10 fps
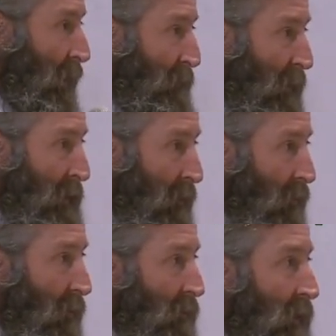right by my
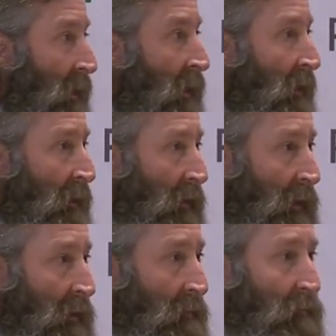artery.
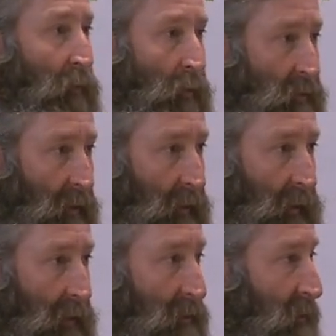And fortunately,
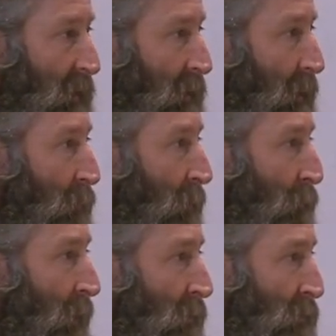I just ended up with a
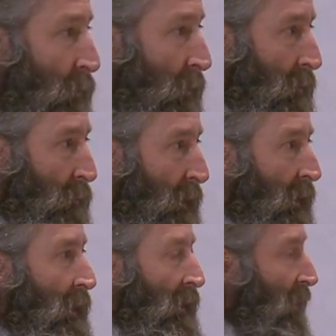puncture wound. But
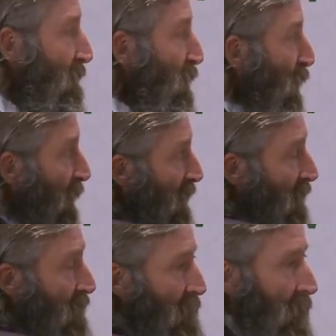if you're going to
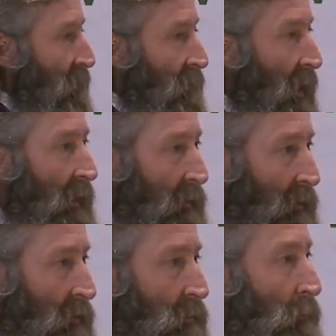do this side of
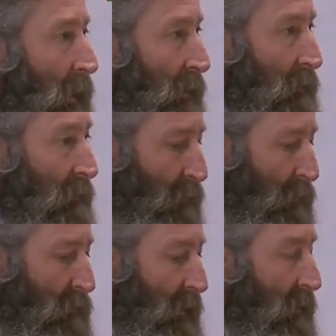this, buy a good
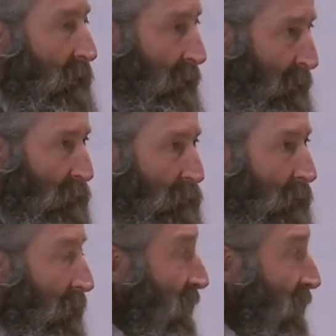first aid kit because you're going to